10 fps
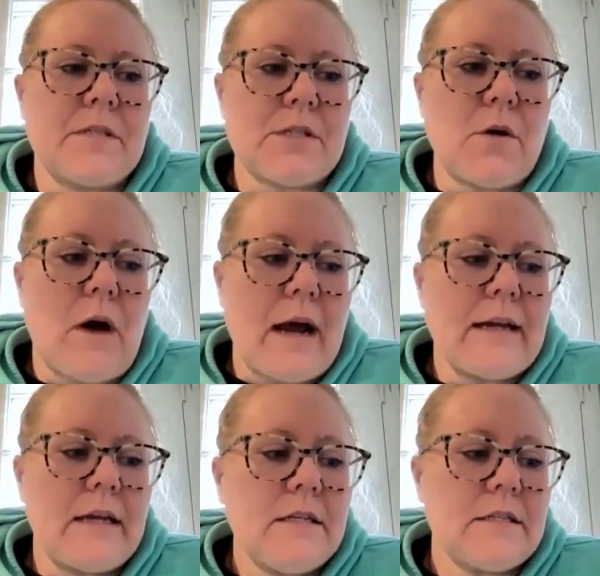so
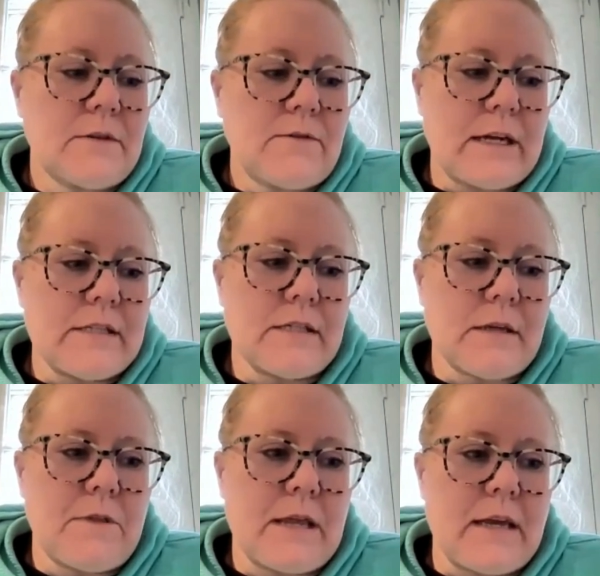I needed to find
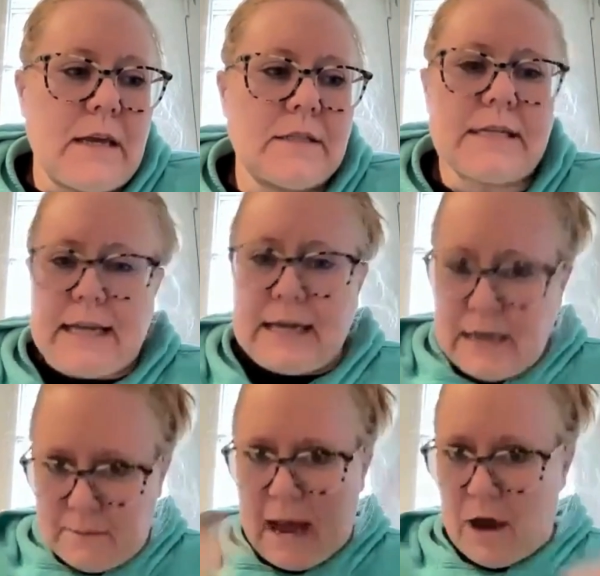something to
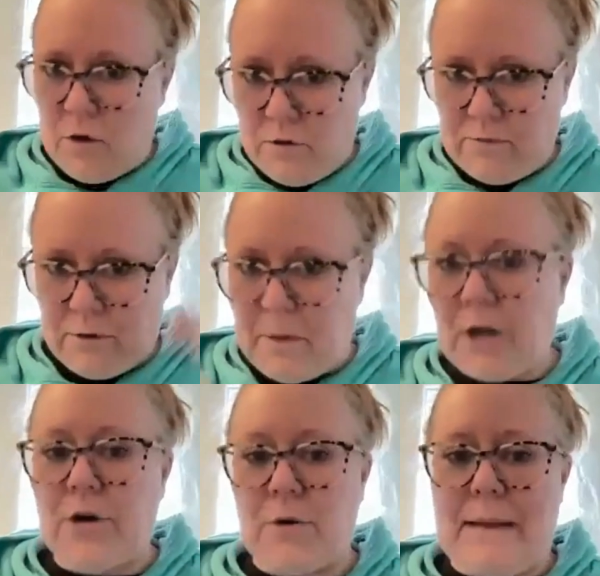get him out from
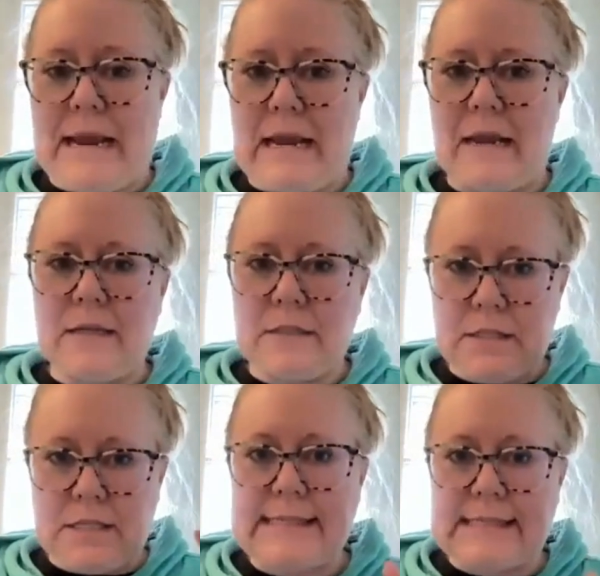under me
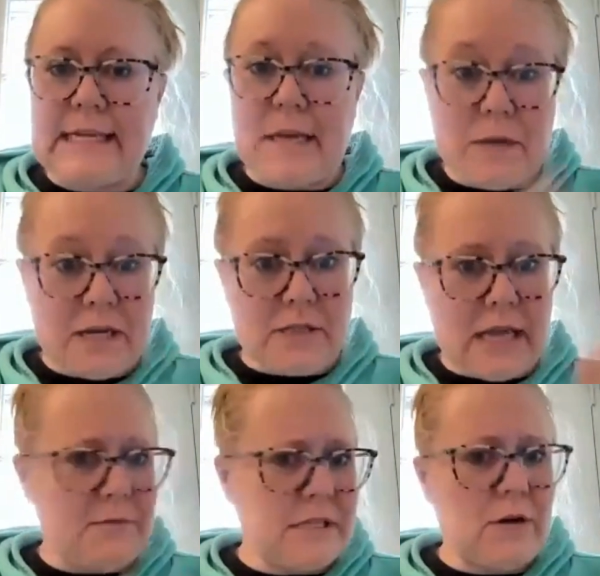to see, because
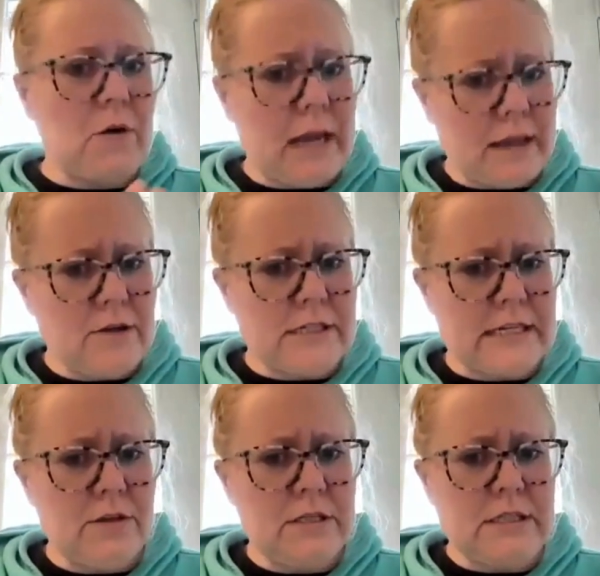I was like, okay, there's
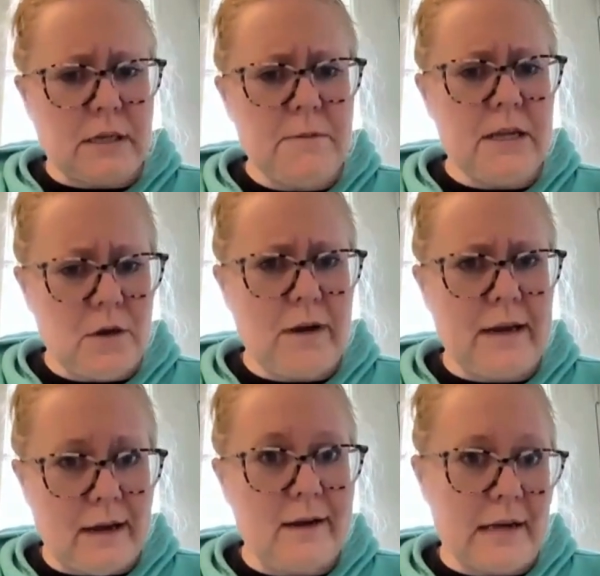either something
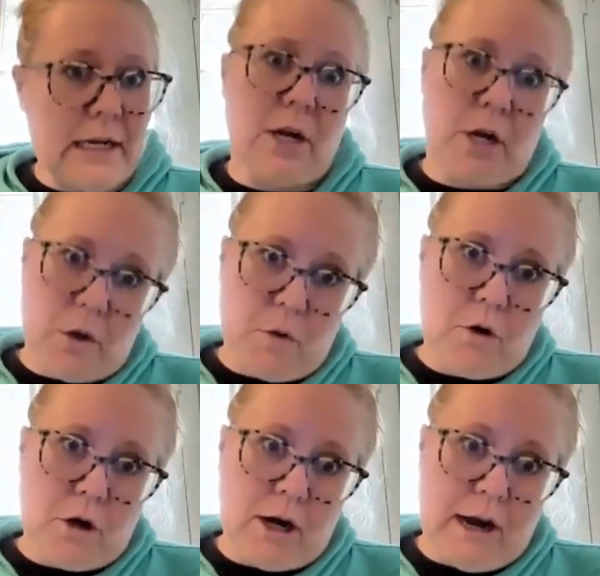going on here
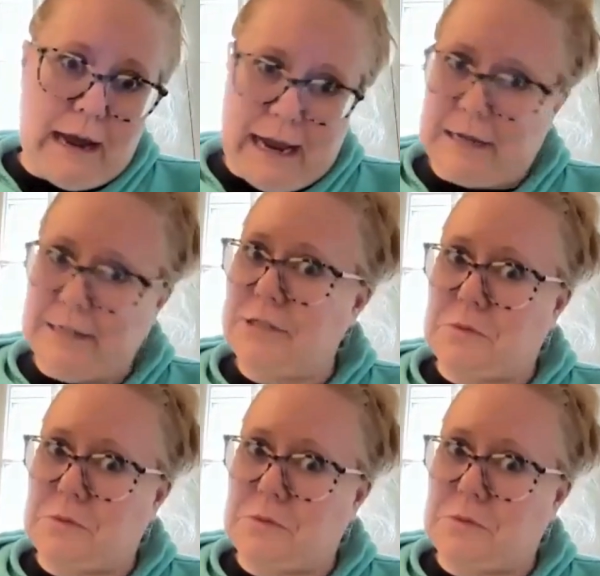or I